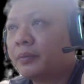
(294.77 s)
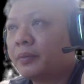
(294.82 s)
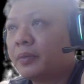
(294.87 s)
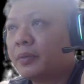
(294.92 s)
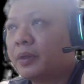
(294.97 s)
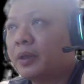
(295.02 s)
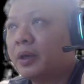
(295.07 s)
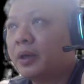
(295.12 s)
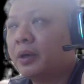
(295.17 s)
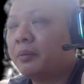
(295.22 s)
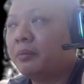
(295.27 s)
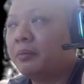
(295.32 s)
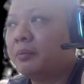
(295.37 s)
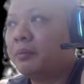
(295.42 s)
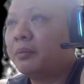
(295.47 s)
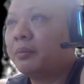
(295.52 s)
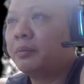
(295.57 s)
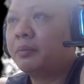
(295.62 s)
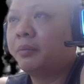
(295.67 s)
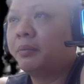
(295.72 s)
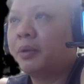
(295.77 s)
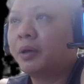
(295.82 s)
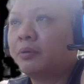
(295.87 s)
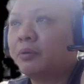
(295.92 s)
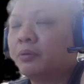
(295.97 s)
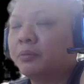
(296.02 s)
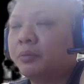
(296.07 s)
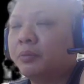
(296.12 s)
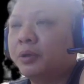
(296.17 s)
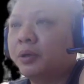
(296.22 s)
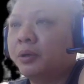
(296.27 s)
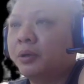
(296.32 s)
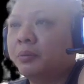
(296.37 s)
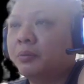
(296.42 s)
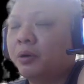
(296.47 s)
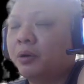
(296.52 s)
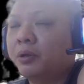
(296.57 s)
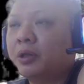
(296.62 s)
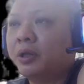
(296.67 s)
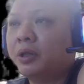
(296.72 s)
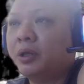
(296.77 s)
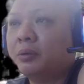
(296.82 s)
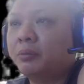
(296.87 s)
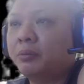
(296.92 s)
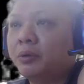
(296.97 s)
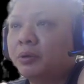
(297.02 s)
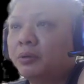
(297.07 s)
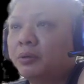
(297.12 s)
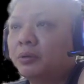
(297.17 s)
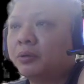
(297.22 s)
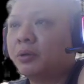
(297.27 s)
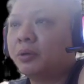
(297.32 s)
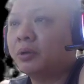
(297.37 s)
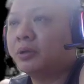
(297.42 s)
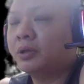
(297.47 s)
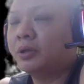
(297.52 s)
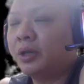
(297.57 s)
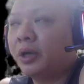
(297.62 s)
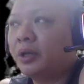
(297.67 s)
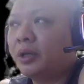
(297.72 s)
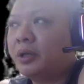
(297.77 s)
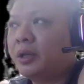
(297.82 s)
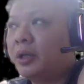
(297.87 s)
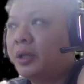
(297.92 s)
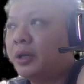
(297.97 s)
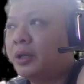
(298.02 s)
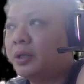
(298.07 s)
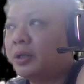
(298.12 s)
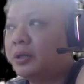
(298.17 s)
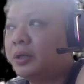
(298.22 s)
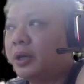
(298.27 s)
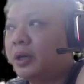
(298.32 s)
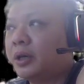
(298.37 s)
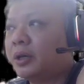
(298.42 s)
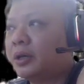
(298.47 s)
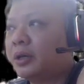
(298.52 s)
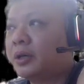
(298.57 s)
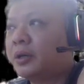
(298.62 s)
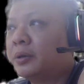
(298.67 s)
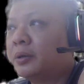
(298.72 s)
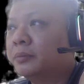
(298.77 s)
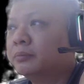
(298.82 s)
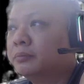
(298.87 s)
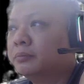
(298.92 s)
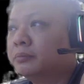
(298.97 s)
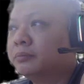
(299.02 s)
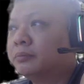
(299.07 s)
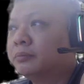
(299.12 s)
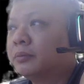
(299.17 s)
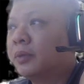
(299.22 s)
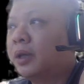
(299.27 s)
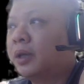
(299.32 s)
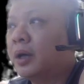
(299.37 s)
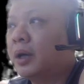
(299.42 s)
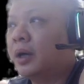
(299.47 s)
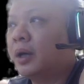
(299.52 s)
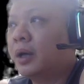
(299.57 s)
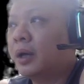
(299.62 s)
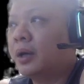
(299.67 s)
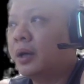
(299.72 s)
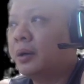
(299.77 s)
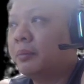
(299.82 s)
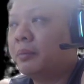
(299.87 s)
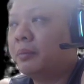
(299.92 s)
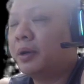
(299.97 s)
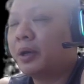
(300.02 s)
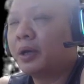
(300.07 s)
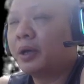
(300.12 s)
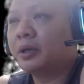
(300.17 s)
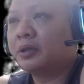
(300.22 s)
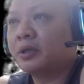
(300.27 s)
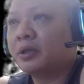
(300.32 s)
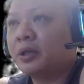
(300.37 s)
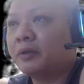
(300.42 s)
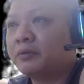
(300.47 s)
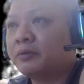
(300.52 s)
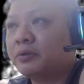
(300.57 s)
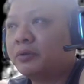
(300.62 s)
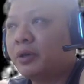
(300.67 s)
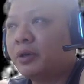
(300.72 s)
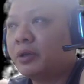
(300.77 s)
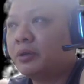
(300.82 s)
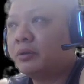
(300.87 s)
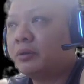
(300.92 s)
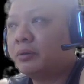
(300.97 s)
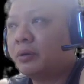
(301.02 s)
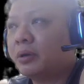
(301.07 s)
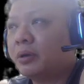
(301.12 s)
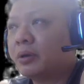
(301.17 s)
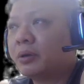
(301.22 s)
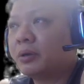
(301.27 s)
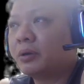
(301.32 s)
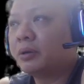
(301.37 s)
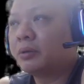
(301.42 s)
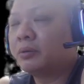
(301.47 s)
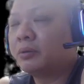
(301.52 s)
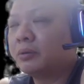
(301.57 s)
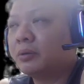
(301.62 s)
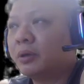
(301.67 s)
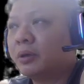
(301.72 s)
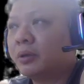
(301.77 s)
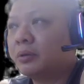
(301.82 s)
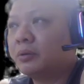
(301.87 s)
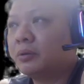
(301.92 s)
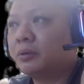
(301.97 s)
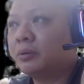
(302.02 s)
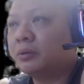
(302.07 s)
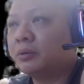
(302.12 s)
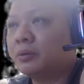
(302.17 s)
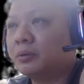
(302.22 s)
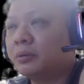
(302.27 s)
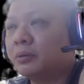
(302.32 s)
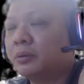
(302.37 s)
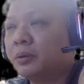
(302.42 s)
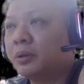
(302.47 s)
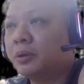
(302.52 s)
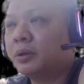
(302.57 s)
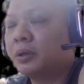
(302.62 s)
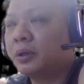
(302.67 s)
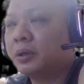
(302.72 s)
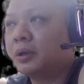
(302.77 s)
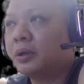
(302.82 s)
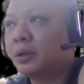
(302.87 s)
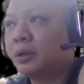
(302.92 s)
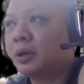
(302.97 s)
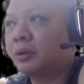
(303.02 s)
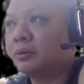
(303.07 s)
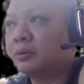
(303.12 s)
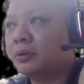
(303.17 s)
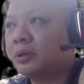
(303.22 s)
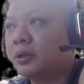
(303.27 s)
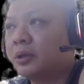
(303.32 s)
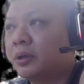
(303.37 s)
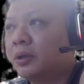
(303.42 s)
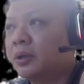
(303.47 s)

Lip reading: And Black would be more than able to contend and attack. Black has enough strength to counter.